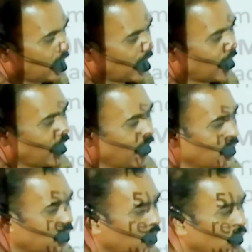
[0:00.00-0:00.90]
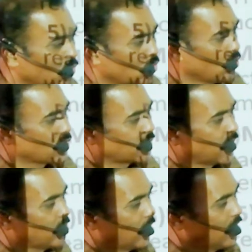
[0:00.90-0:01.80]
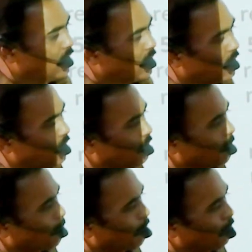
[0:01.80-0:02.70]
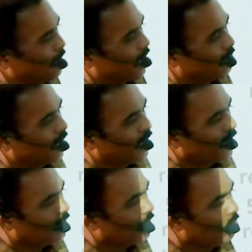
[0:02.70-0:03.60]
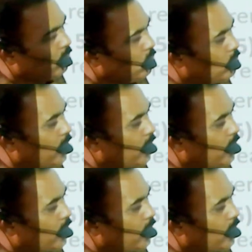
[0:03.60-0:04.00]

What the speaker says: nitric acid to a stable paramagnetic blue